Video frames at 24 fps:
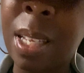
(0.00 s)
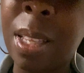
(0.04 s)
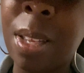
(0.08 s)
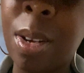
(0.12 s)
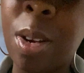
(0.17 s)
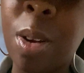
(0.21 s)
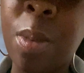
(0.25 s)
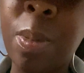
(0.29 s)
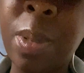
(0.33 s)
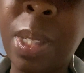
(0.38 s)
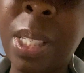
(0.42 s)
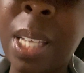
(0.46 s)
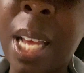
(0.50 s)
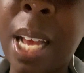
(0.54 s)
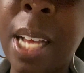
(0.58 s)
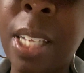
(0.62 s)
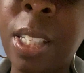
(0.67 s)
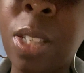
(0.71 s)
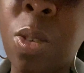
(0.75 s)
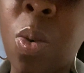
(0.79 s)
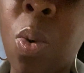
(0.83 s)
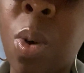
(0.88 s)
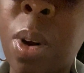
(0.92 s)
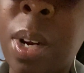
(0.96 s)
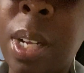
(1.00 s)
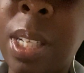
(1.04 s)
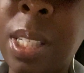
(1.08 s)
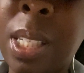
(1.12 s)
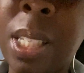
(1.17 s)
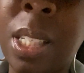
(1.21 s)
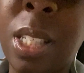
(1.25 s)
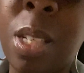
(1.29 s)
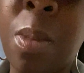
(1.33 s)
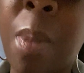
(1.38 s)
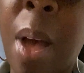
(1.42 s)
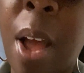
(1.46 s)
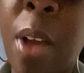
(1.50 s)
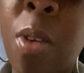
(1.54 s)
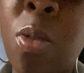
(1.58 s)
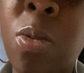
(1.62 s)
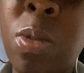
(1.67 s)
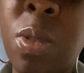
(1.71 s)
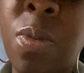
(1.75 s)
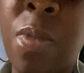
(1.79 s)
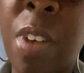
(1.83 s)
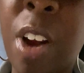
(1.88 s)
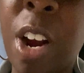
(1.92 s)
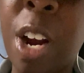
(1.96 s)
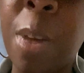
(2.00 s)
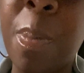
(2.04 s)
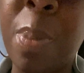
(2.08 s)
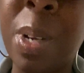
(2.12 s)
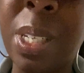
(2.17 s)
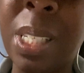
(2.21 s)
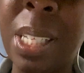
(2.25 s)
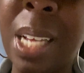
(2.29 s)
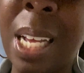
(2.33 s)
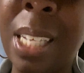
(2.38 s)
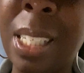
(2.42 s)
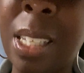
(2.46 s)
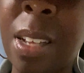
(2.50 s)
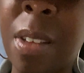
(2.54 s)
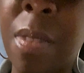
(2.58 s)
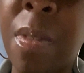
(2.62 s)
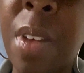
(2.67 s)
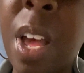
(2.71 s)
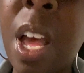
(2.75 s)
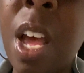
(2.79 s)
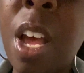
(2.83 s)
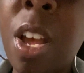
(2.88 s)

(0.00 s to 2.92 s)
They're obsessed. Or this is somebody who's very possessive.